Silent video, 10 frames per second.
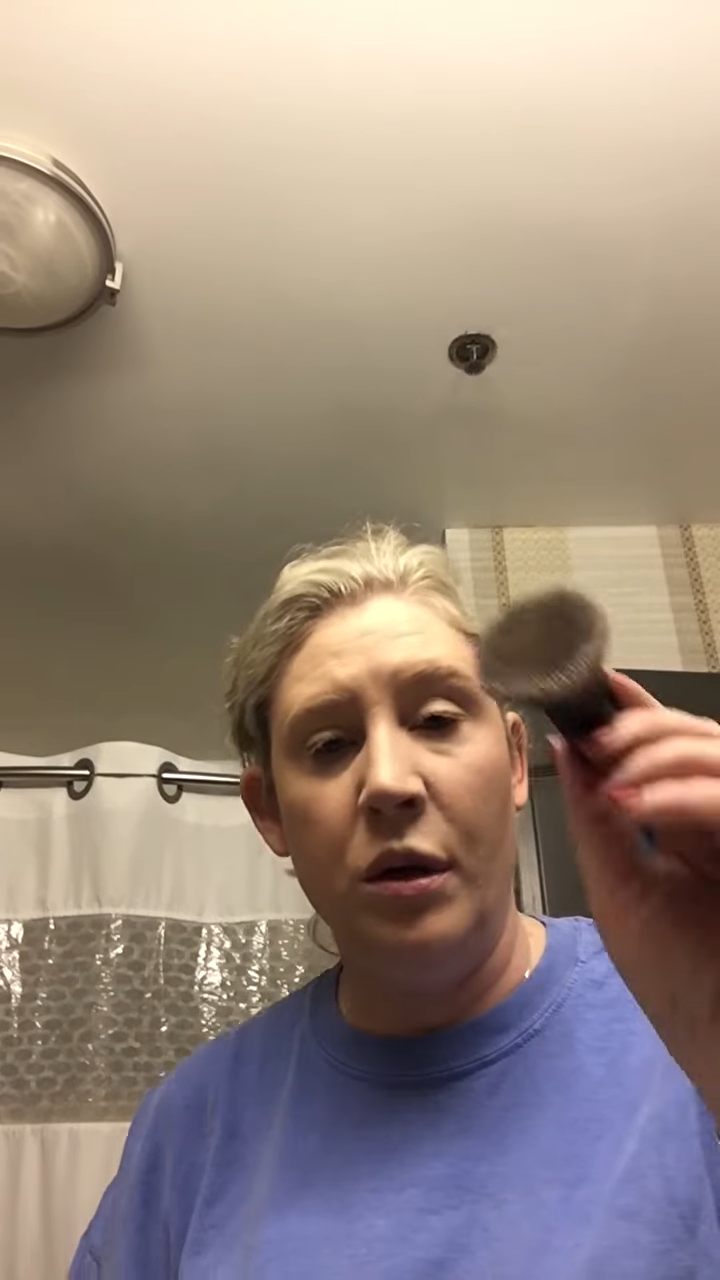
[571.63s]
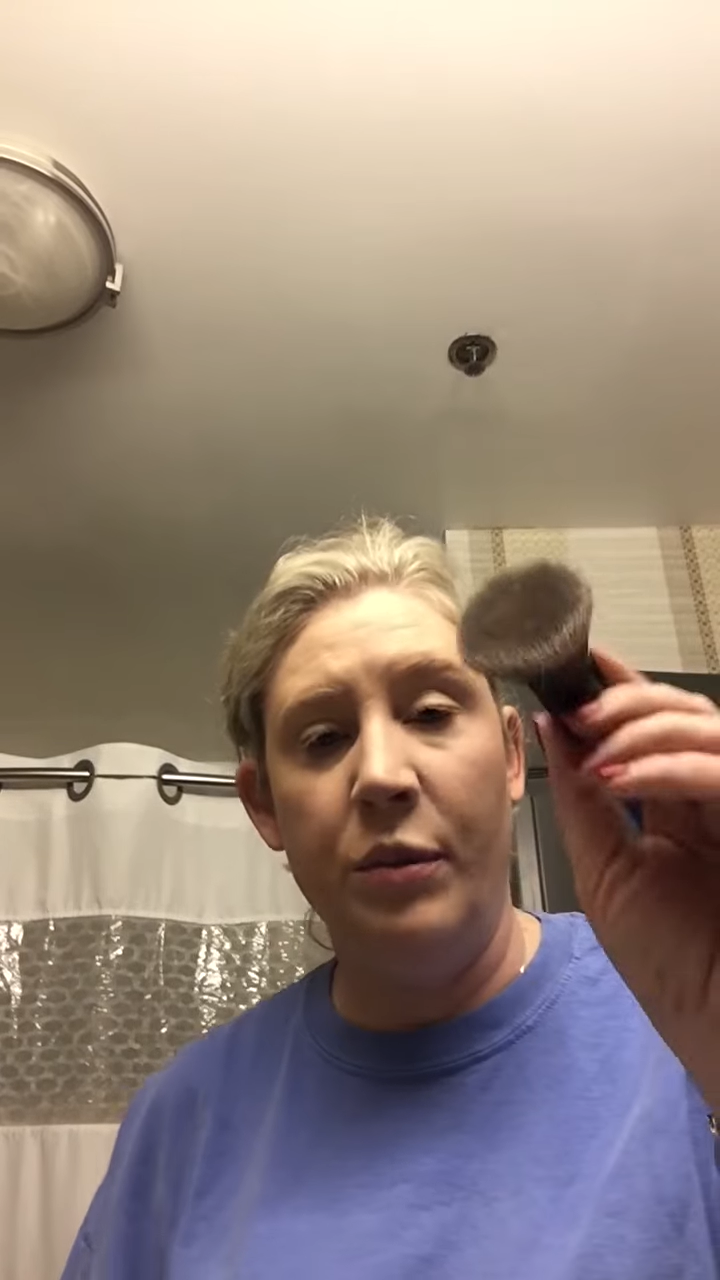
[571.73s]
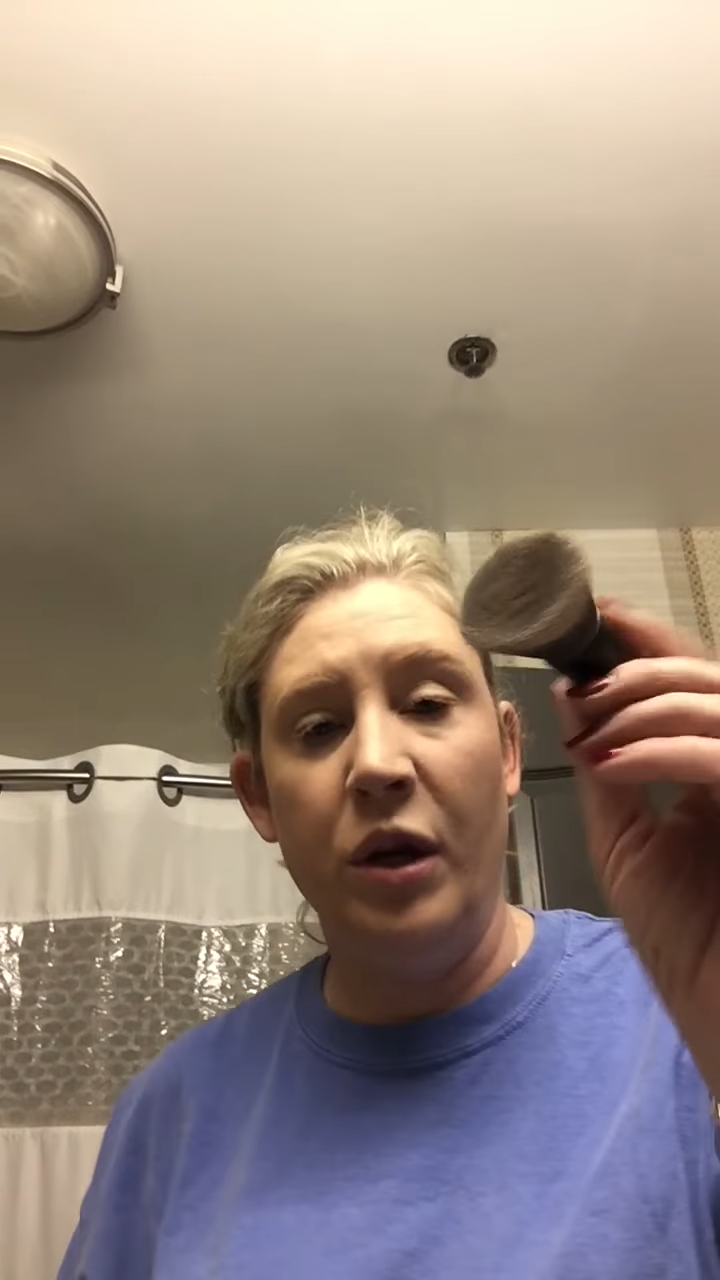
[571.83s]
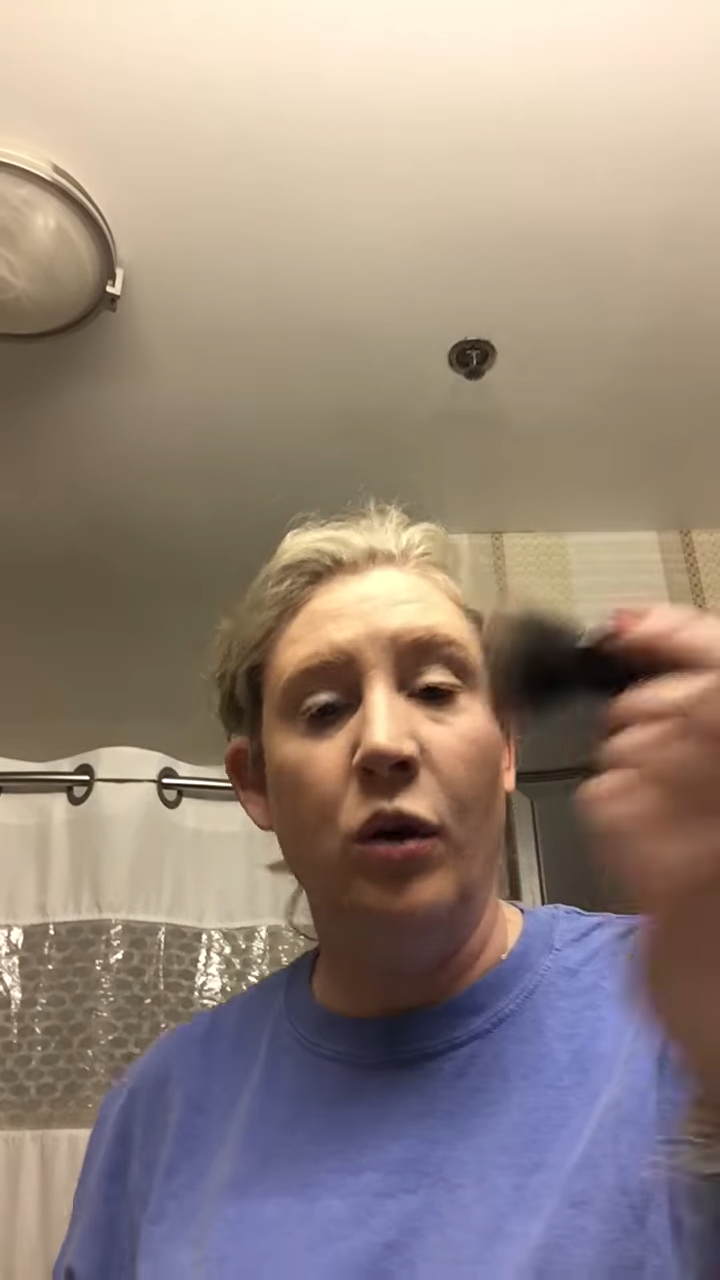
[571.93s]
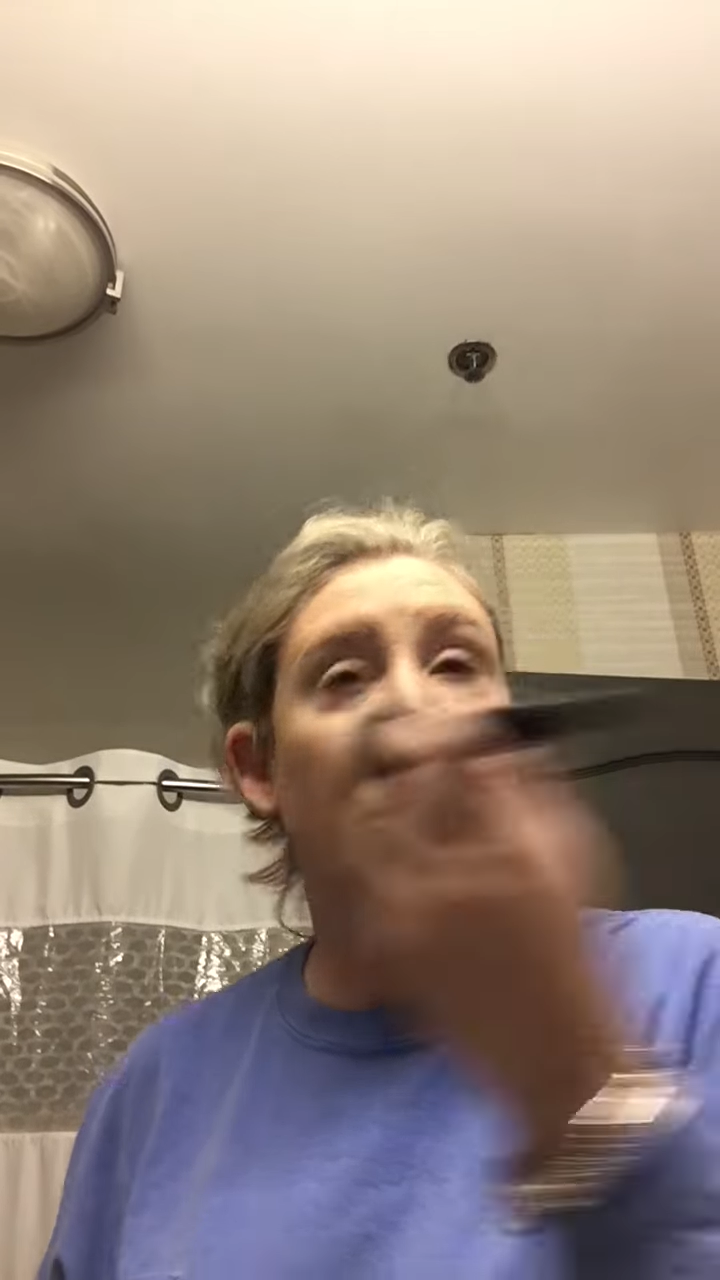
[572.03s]
a
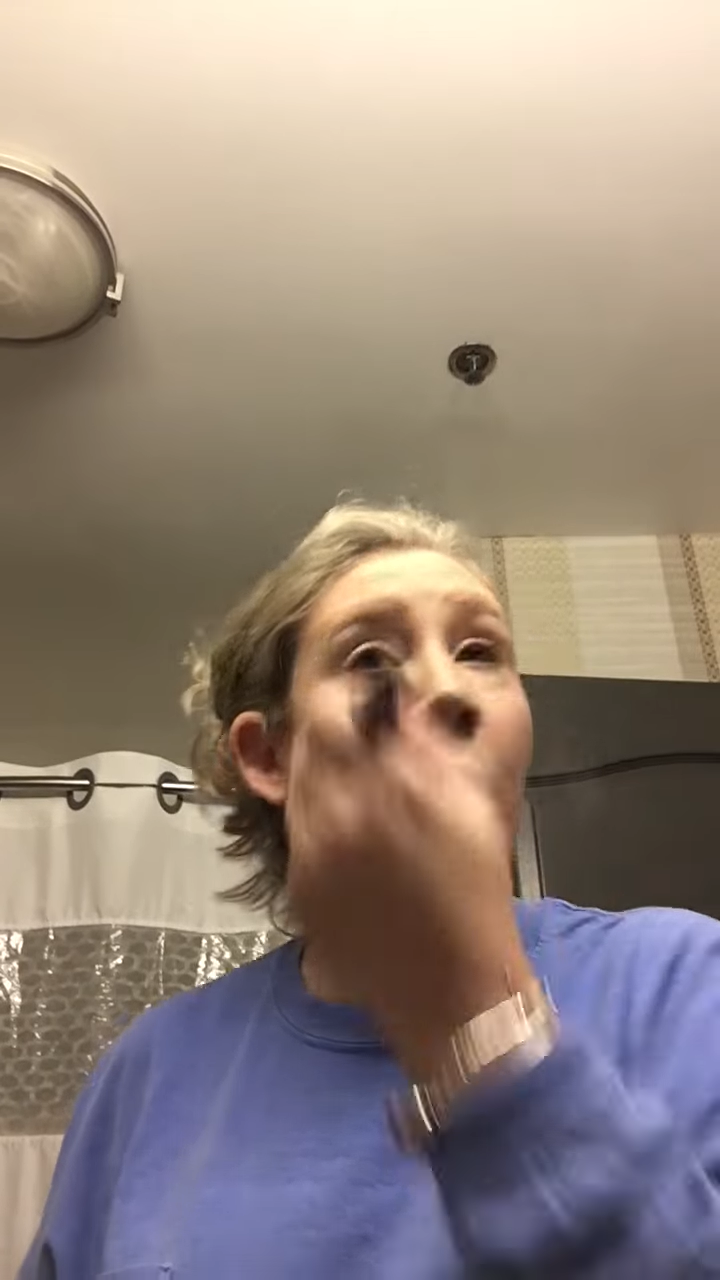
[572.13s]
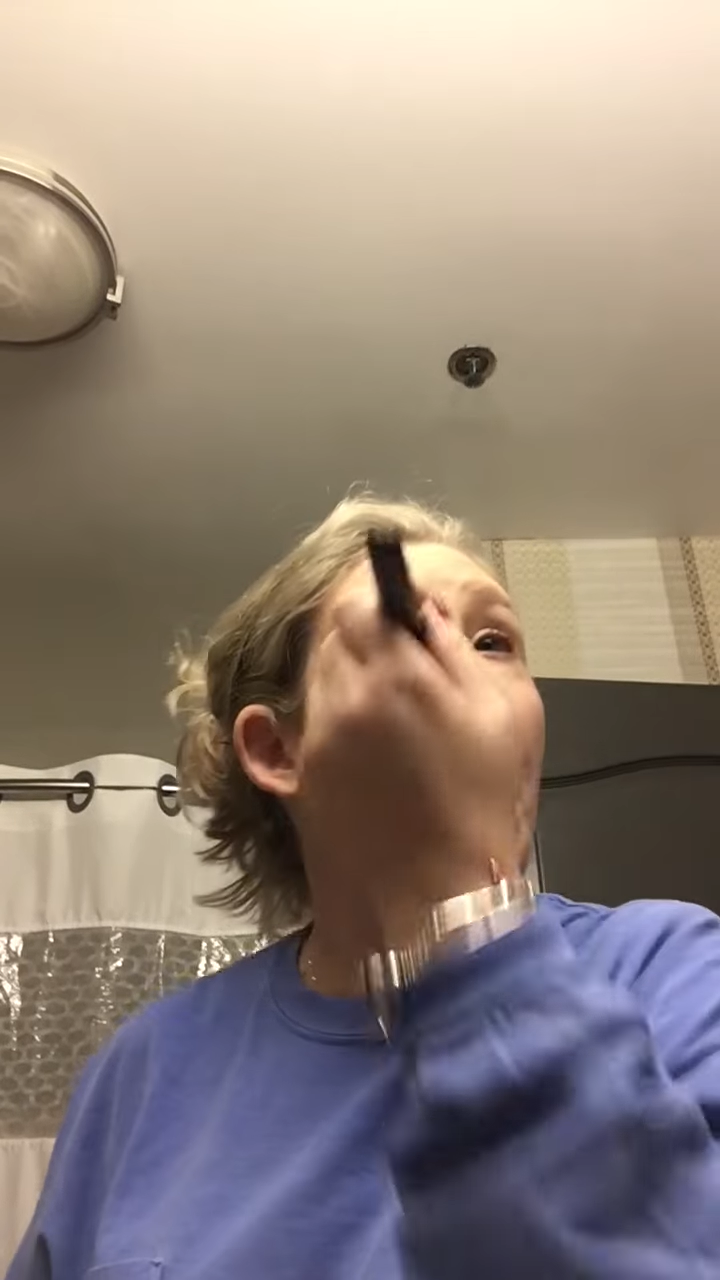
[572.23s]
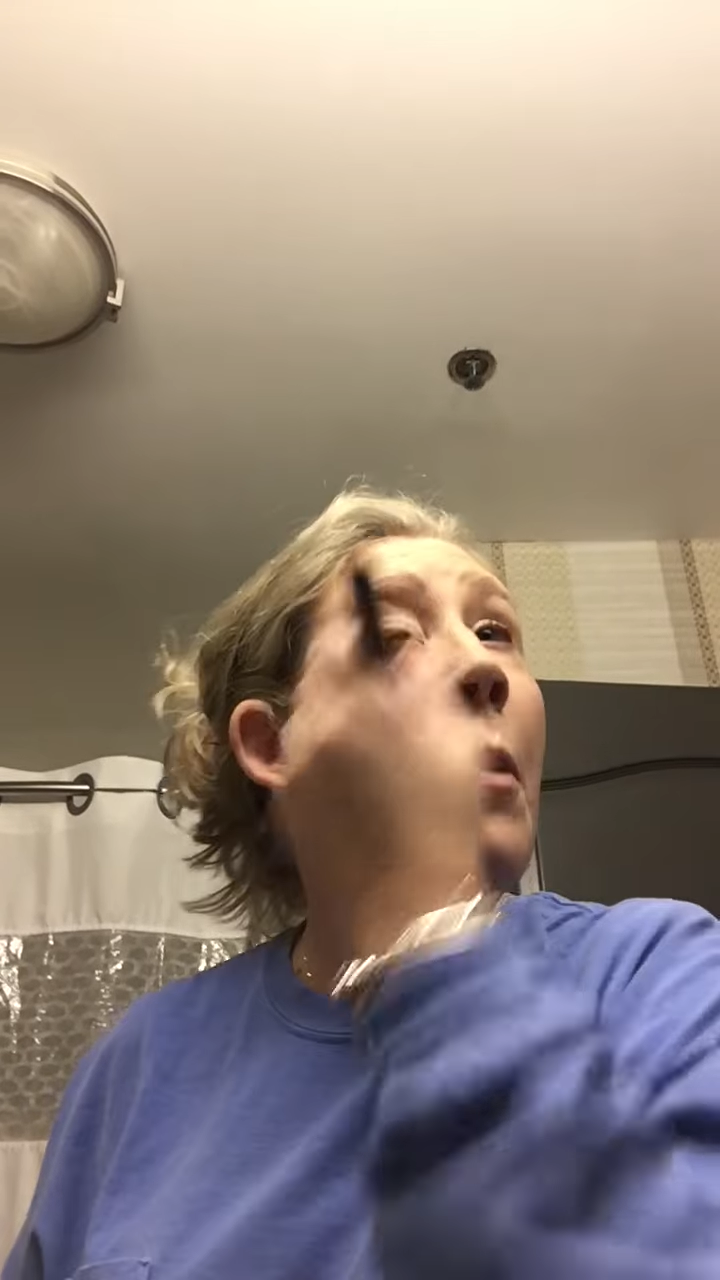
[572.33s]
bigger